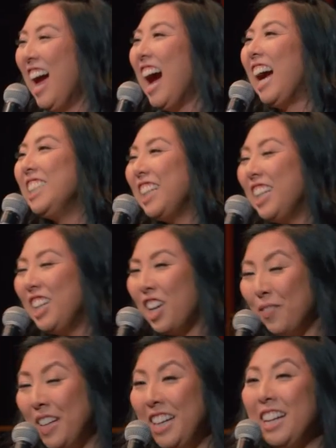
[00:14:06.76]
I did an
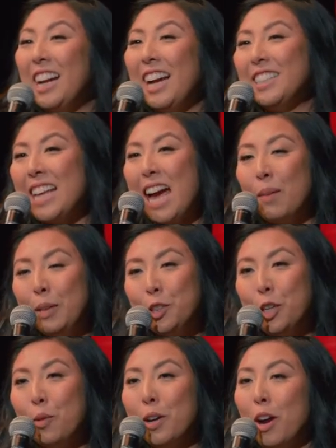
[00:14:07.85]
Armenian guy. His happy
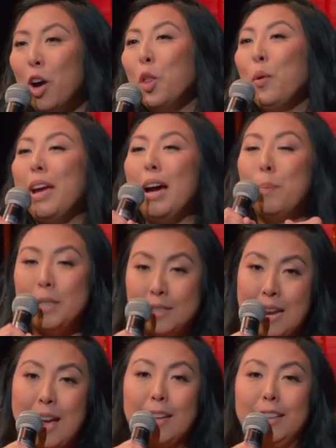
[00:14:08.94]
trail went all the way up his
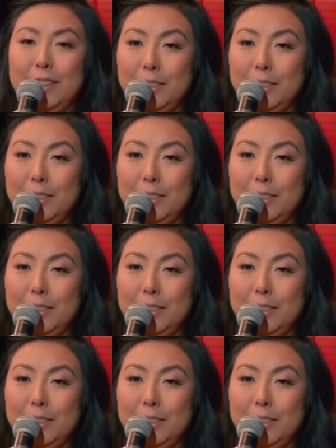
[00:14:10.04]
neck,